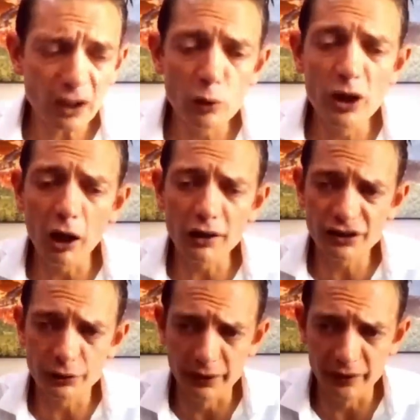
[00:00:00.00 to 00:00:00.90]
We are
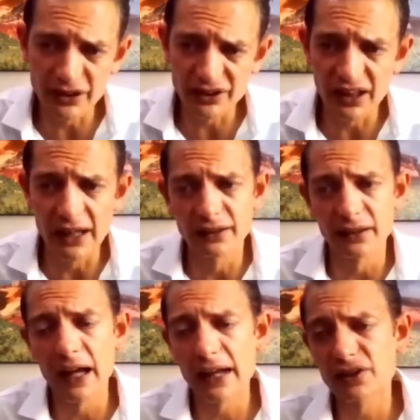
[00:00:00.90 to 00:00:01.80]
still
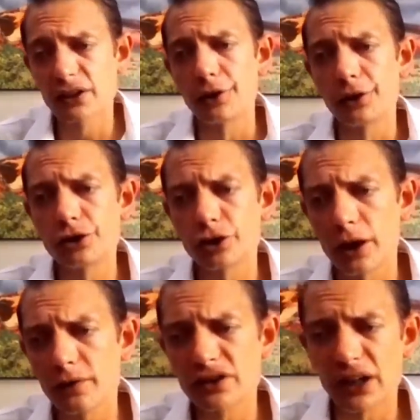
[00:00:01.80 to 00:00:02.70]
investigating as a coalition
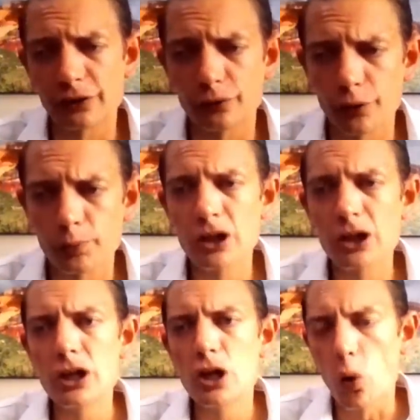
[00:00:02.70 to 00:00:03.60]
oversight group
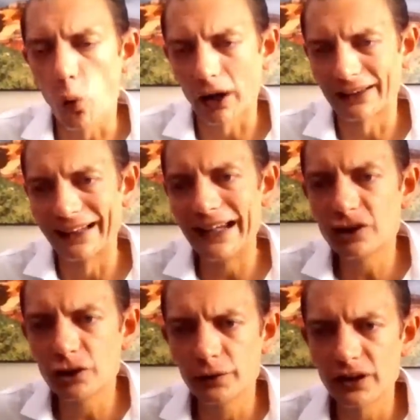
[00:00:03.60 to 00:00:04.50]
what led
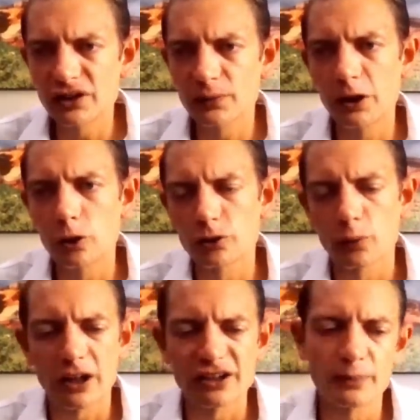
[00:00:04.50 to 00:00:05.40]
to this, because
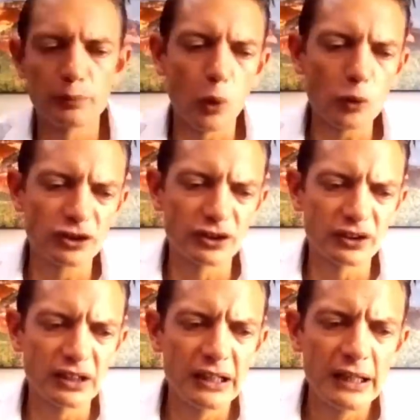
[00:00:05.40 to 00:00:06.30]
what is important
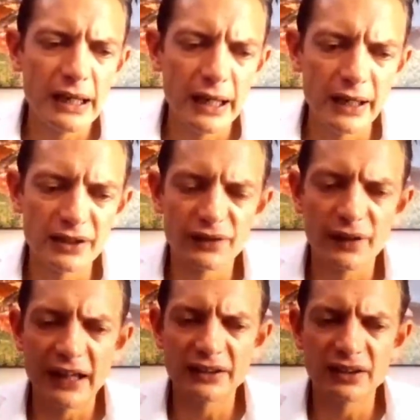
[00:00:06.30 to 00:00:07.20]
is
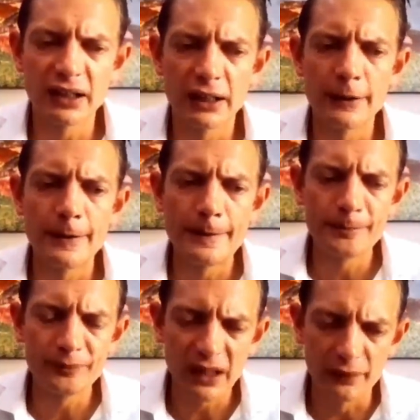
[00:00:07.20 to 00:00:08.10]
that
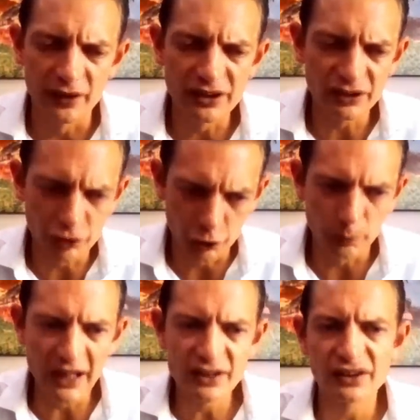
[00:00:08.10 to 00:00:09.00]
this took
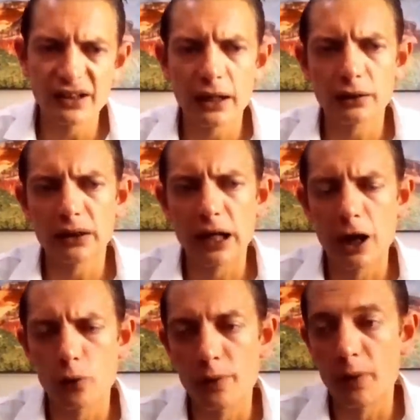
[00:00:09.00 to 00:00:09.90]
place now.
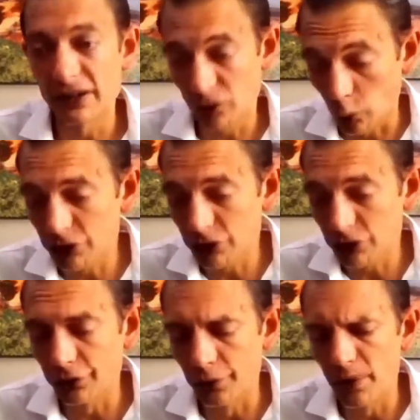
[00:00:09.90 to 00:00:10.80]
We must also
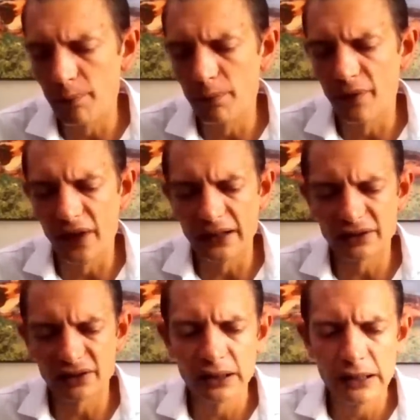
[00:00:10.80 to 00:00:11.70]
remember that